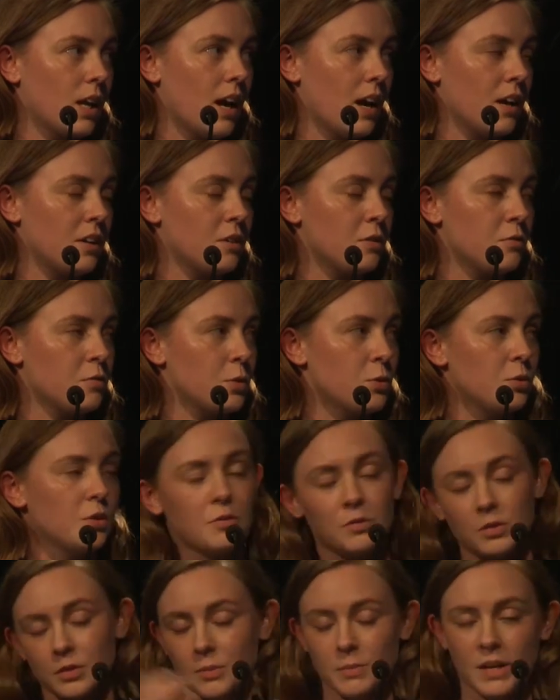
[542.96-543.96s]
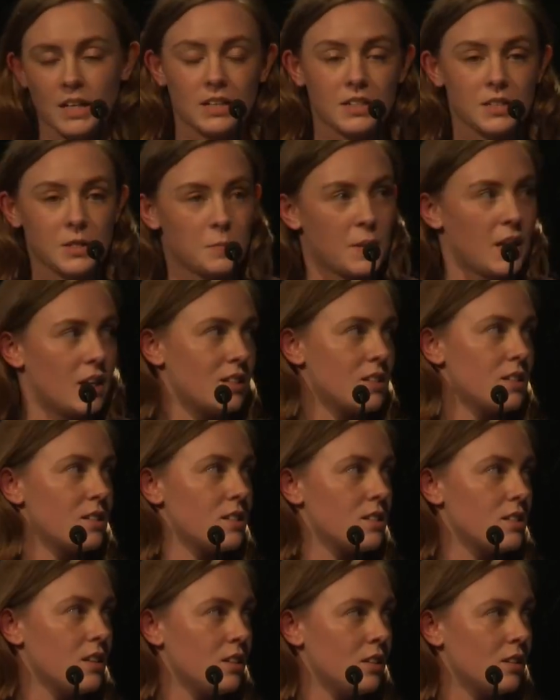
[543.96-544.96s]
out of all of the remaining
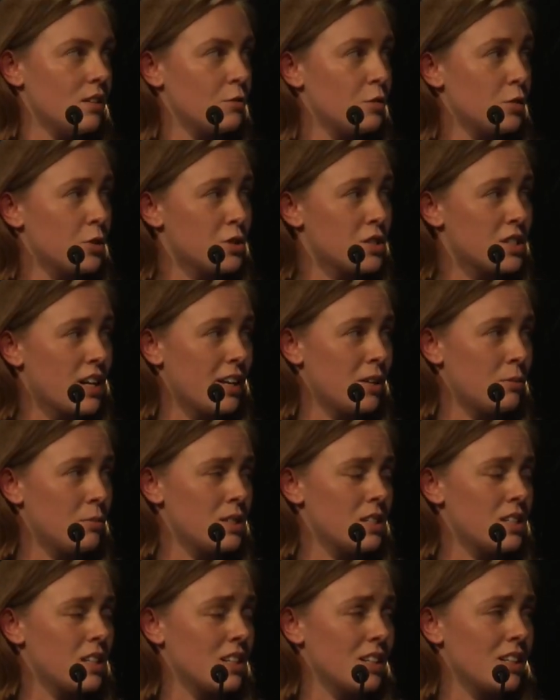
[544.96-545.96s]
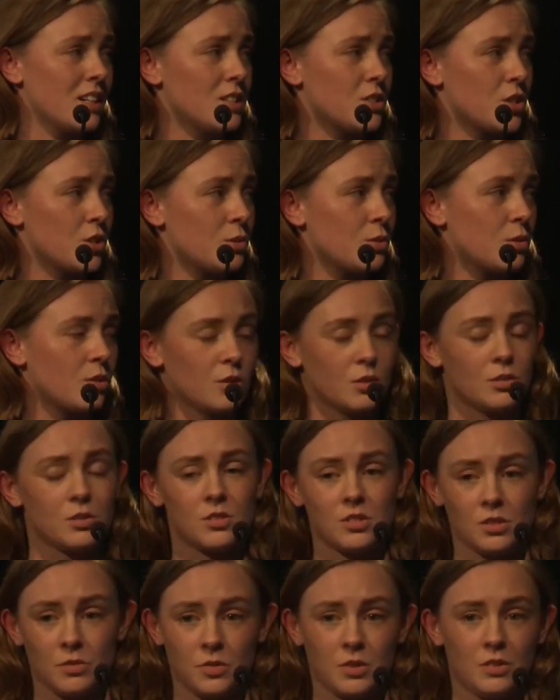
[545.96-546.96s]
space, the first item is going to get
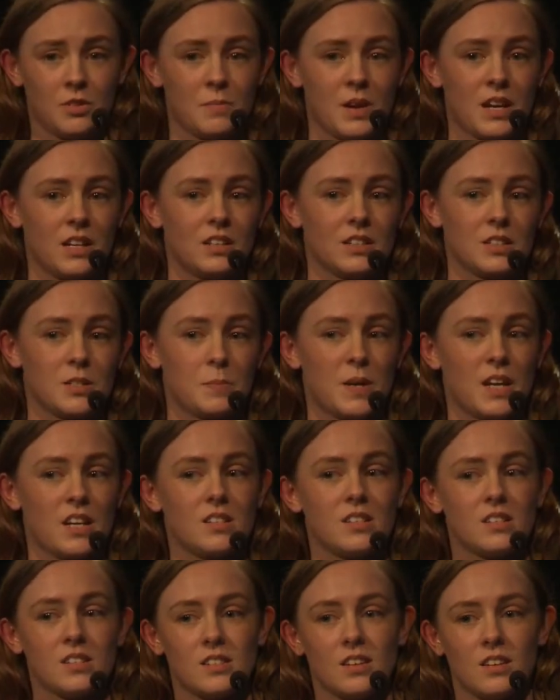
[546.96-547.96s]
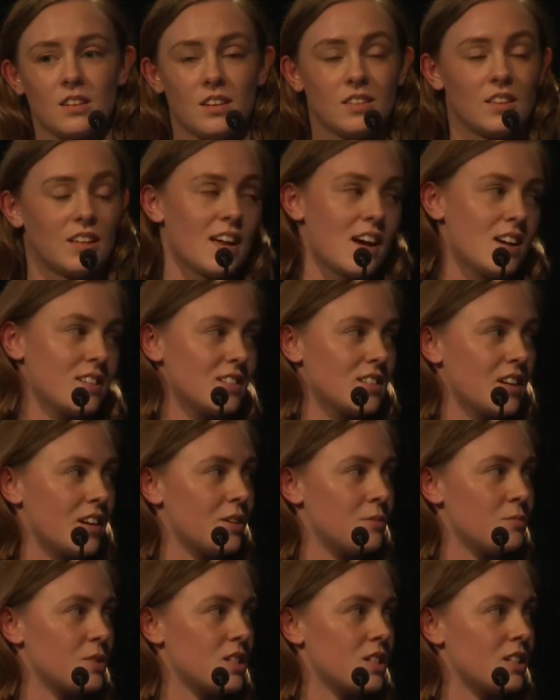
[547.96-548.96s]
2/3 of the remaining space, and the last
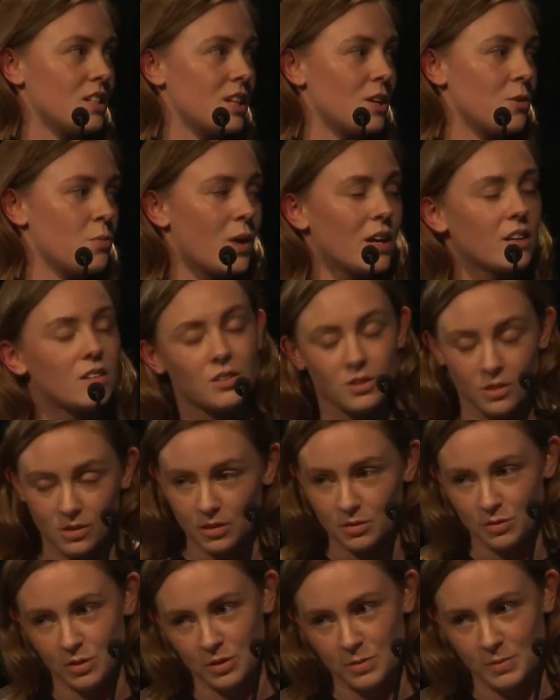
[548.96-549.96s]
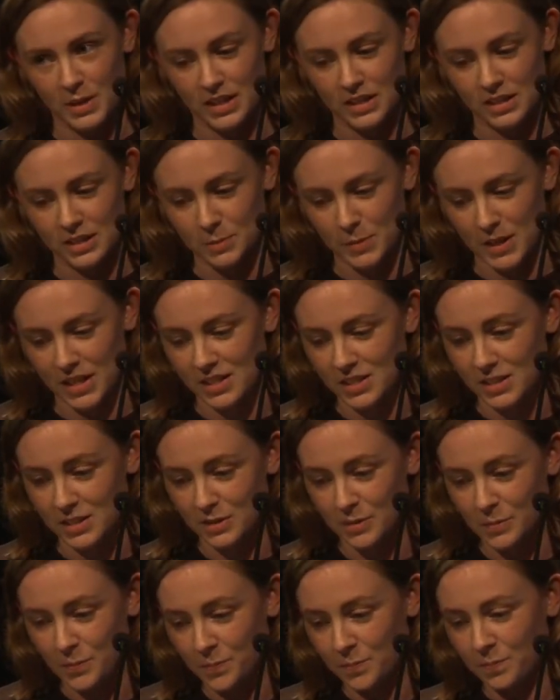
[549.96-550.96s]
item is going to get 1/3 of the remaining
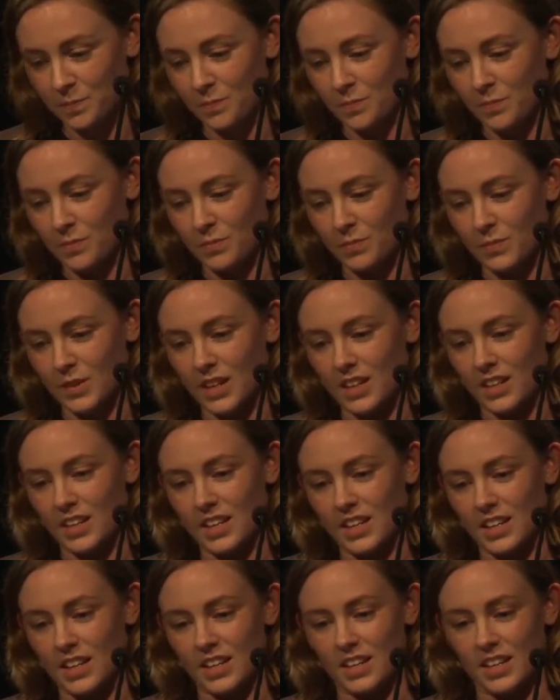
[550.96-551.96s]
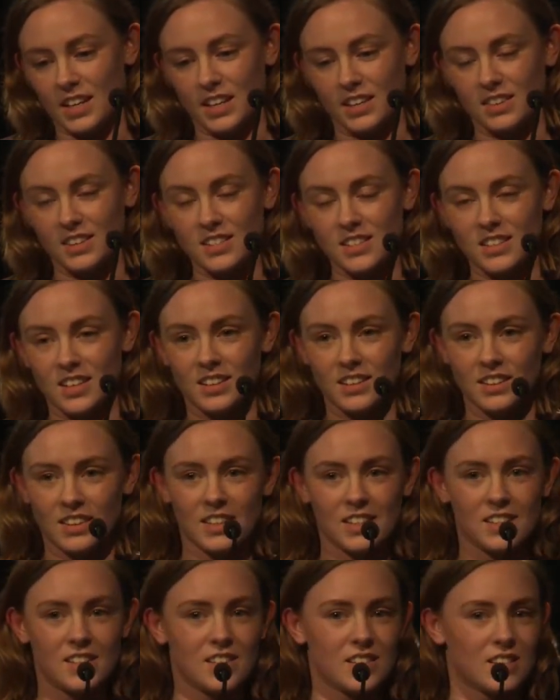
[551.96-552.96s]
space. And that's kind of
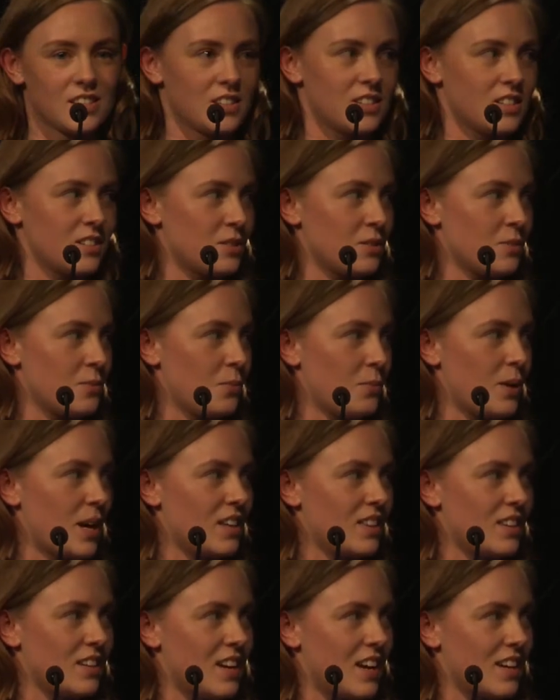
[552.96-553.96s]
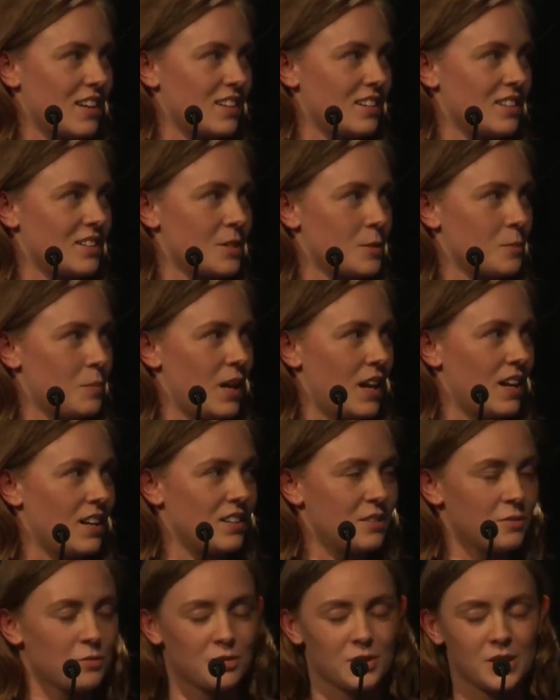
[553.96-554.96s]
the easiest way that I can
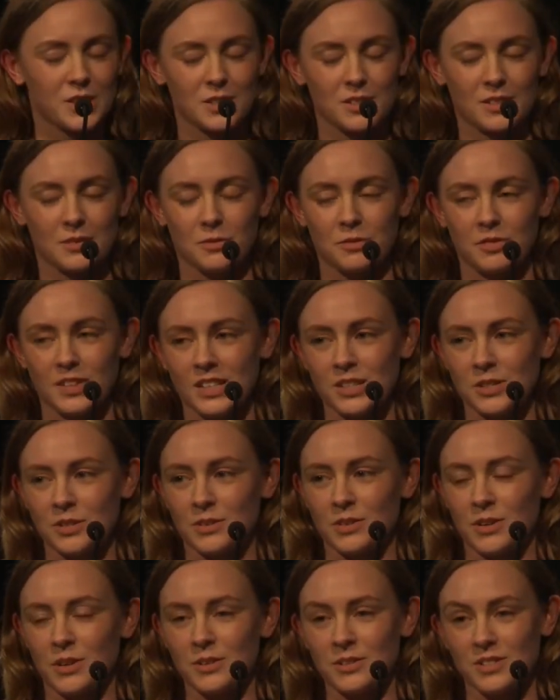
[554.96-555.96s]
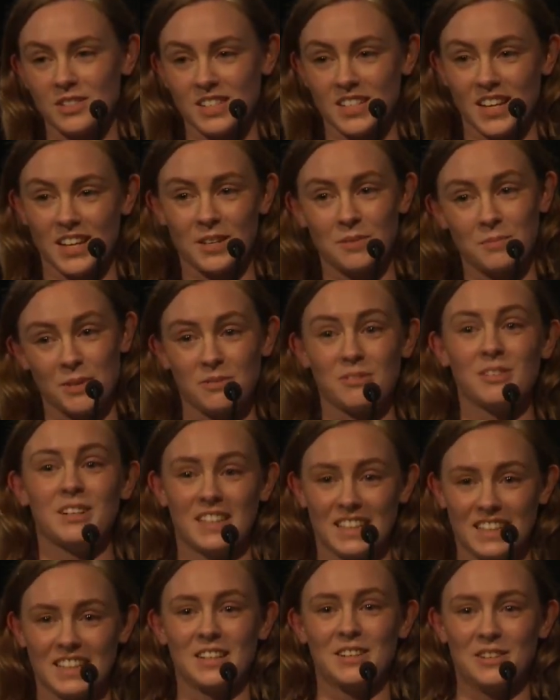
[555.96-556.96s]
explain FlexGrow. It's taken me a
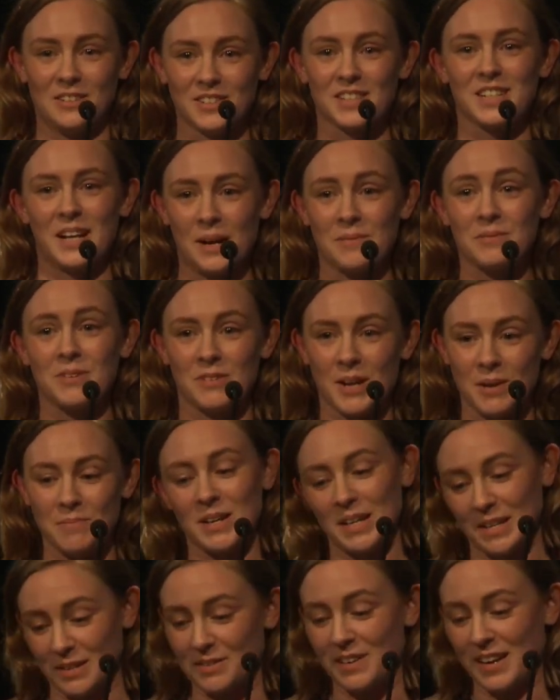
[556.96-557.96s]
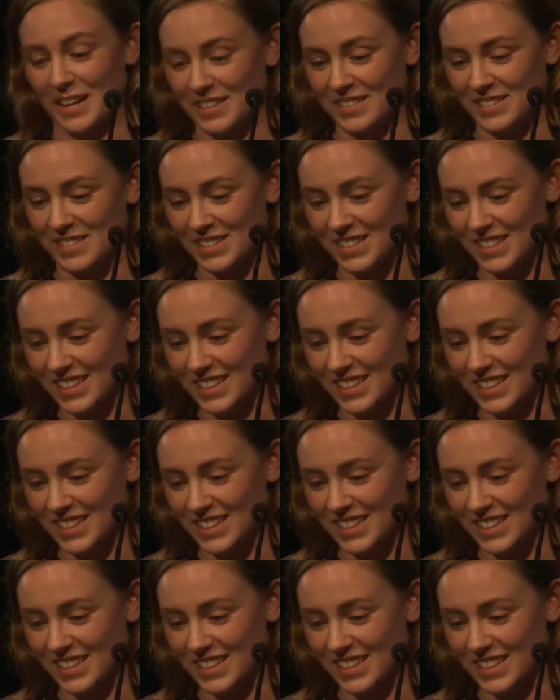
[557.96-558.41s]
really long time to wrap my head around.